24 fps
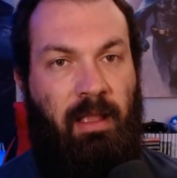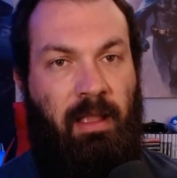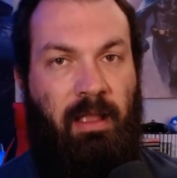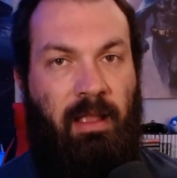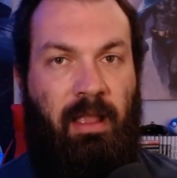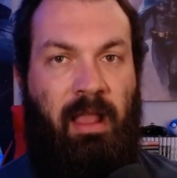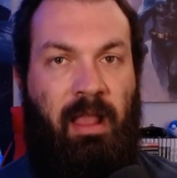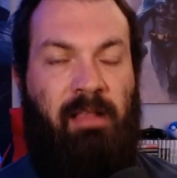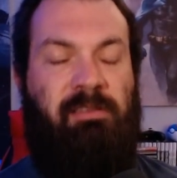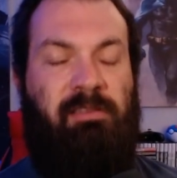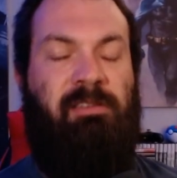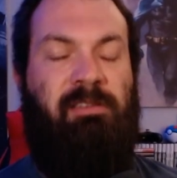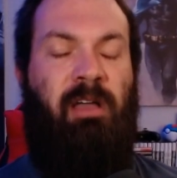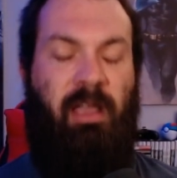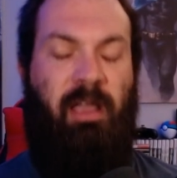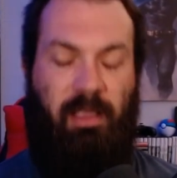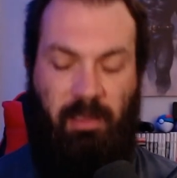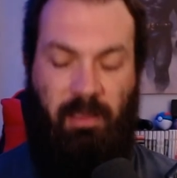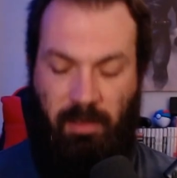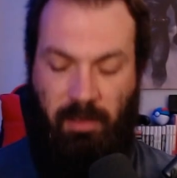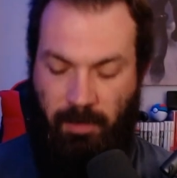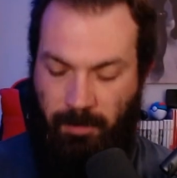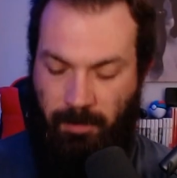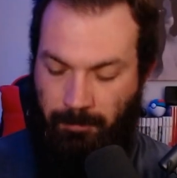It's
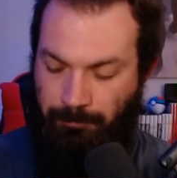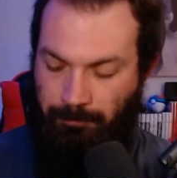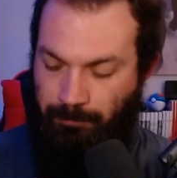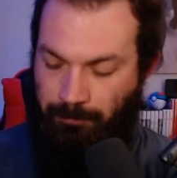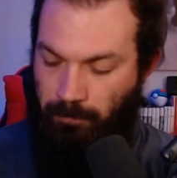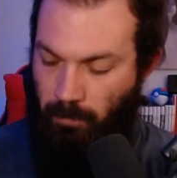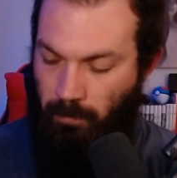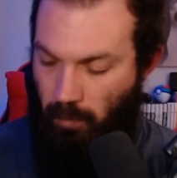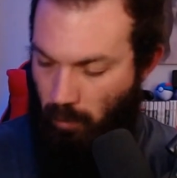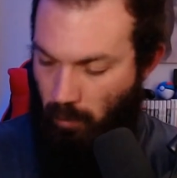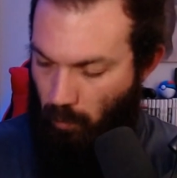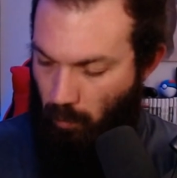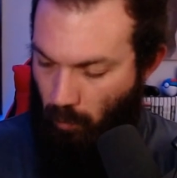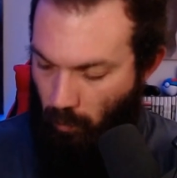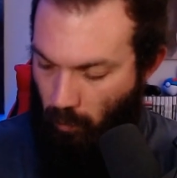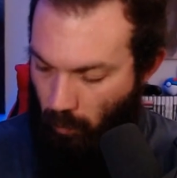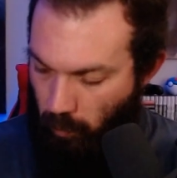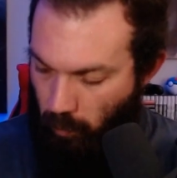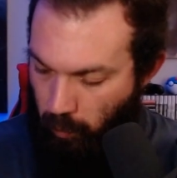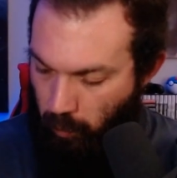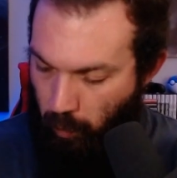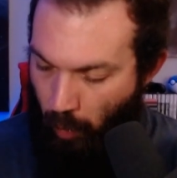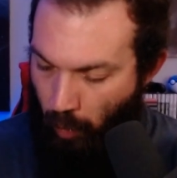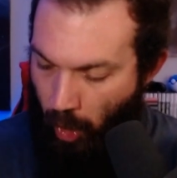like,
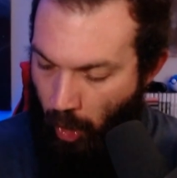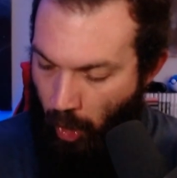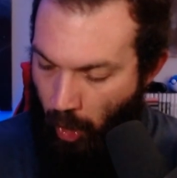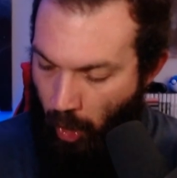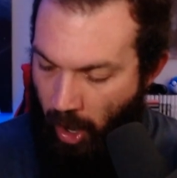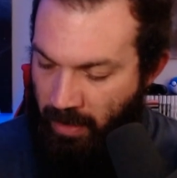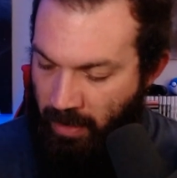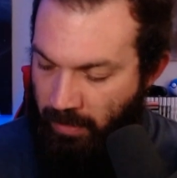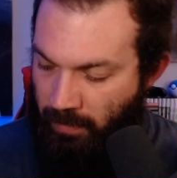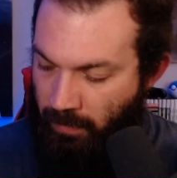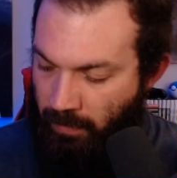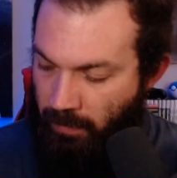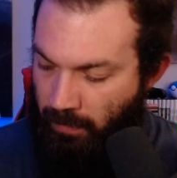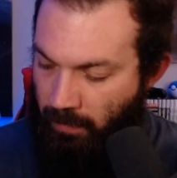what?